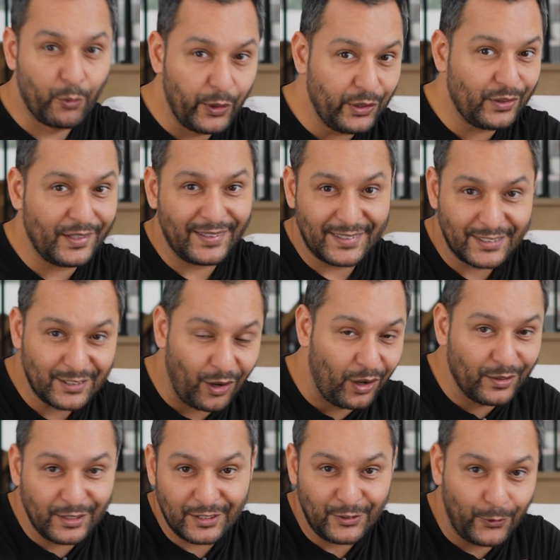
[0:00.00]
where do you think
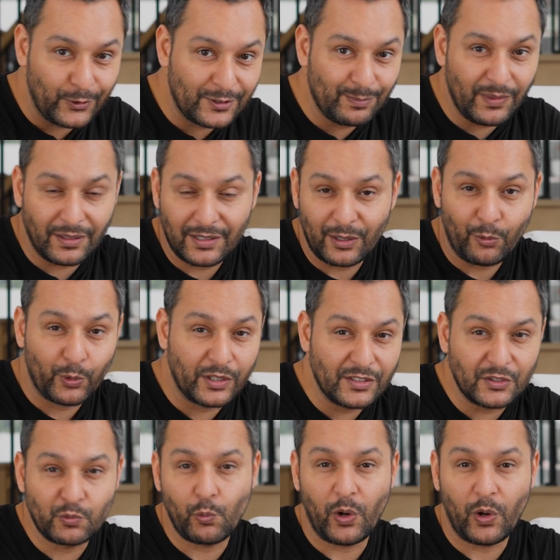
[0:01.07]
all this snow is melting? Where's this